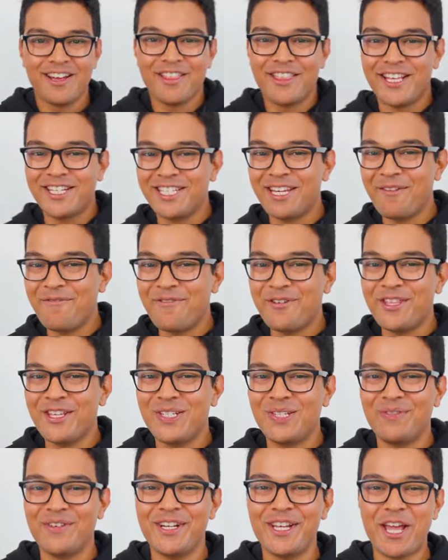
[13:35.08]
That's it for
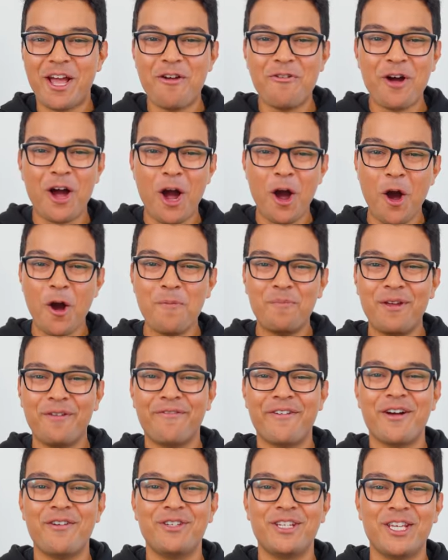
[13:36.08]
this video, I hope you
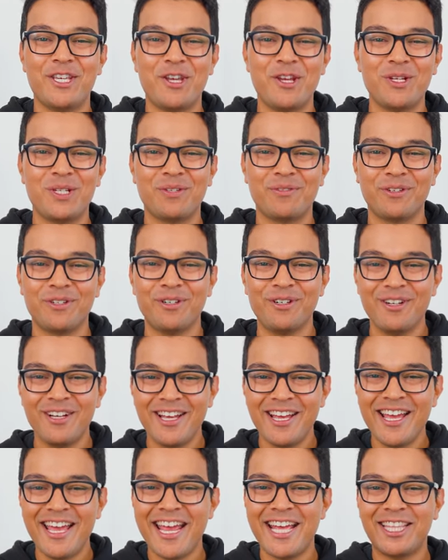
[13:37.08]
found it useful.
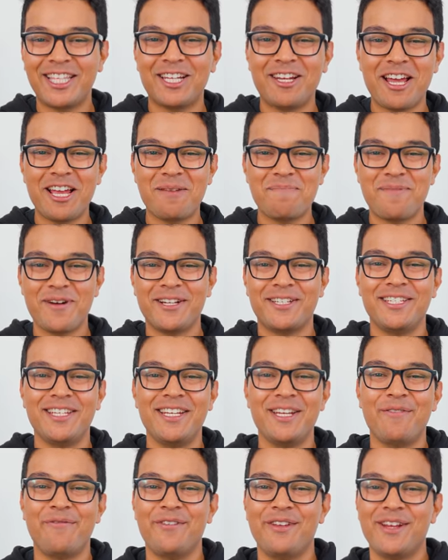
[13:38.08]
Hit the like
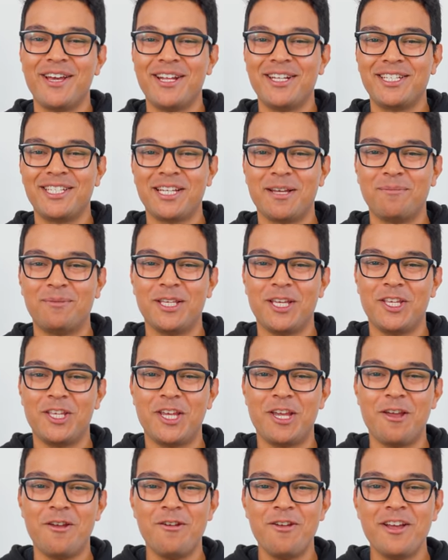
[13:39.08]
button if you learned something
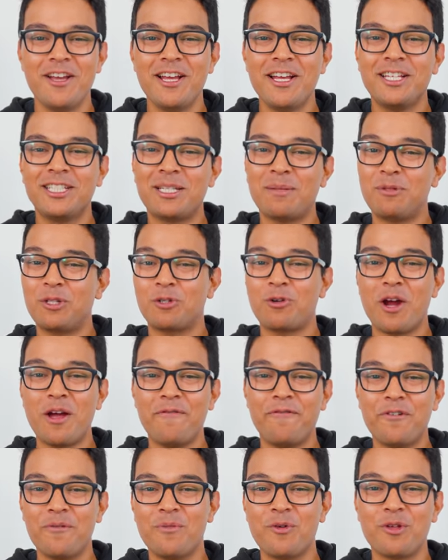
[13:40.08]
new.
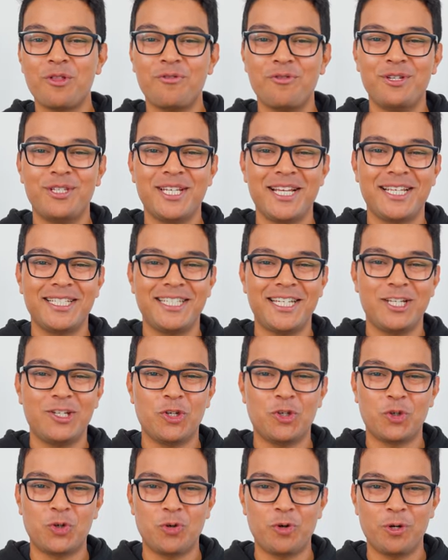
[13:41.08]
Subscribe for more 360
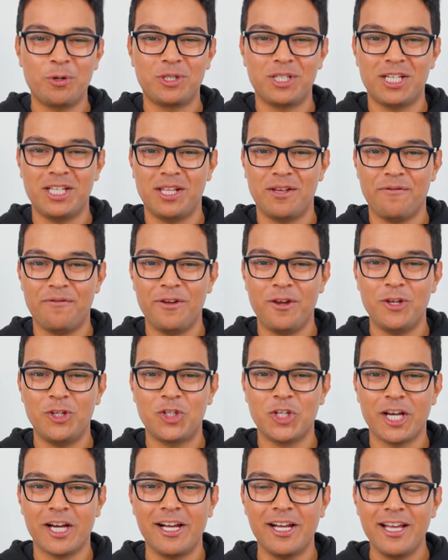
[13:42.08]
tutorials in the
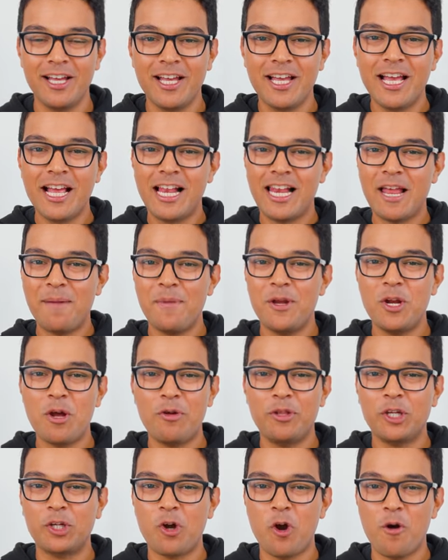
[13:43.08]
future. Let me know
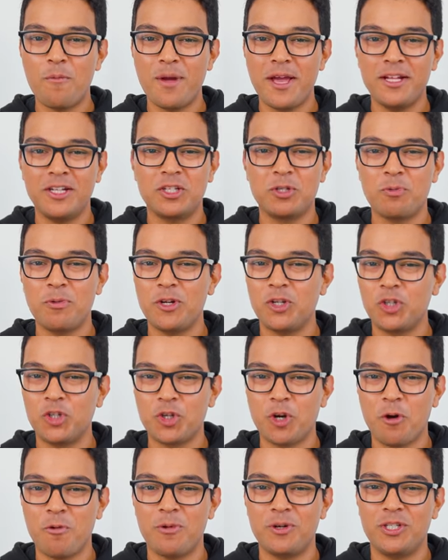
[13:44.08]
in the comments which
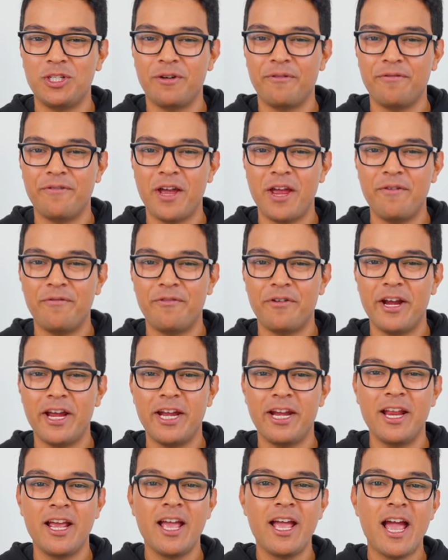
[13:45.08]
shot was your
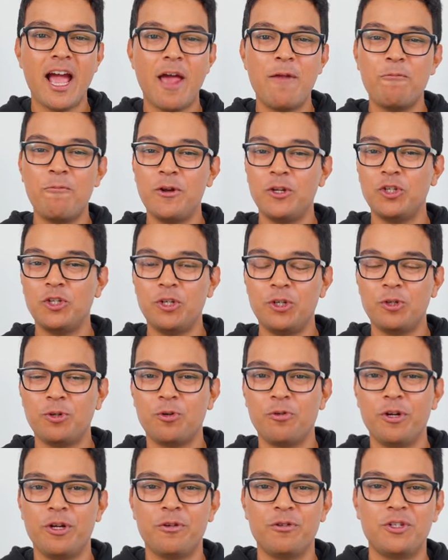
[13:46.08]
favourite and which
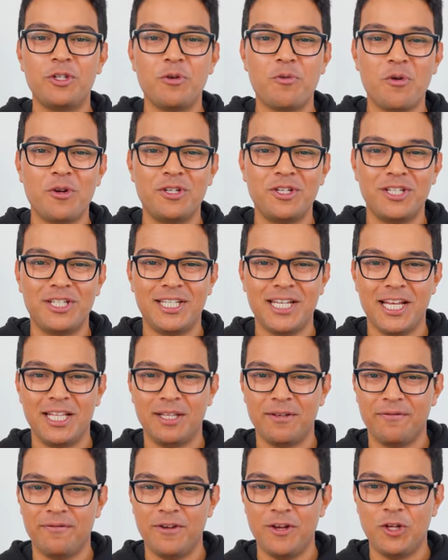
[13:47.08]
tutorials you want to see in
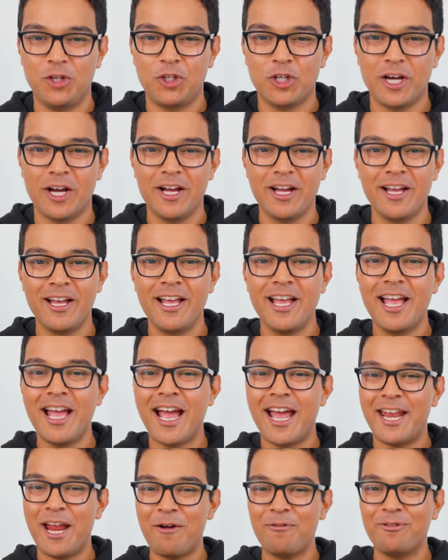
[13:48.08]
the future
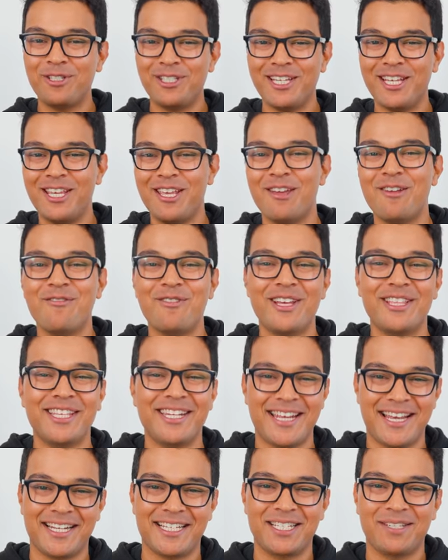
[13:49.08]
and I will see you in the
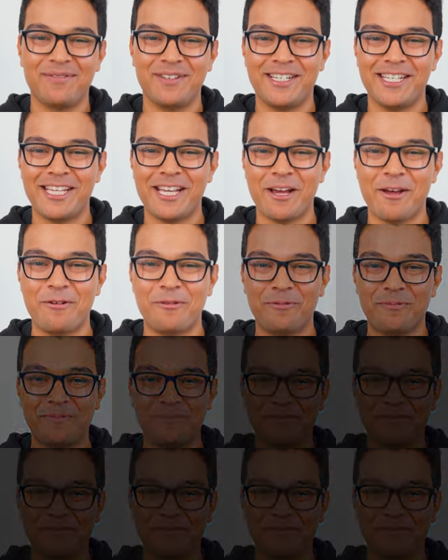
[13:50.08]
next video.